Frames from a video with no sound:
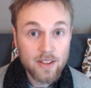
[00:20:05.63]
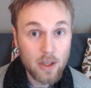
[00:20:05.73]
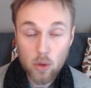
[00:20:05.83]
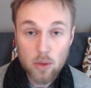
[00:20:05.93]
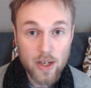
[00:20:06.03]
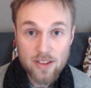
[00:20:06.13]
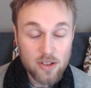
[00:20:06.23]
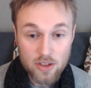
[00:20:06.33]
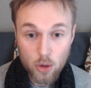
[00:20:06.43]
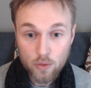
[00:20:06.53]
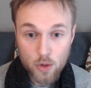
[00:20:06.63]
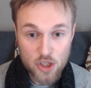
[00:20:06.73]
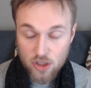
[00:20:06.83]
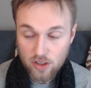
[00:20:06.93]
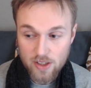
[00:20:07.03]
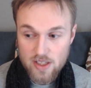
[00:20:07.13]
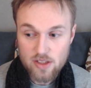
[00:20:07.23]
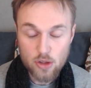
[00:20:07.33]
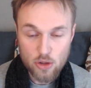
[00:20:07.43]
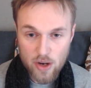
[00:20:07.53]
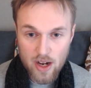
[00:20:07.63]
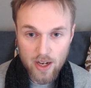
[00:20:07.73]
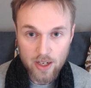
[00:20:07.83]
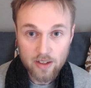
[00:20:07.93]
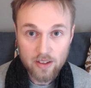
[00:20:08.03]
The only way to know for sure is to try.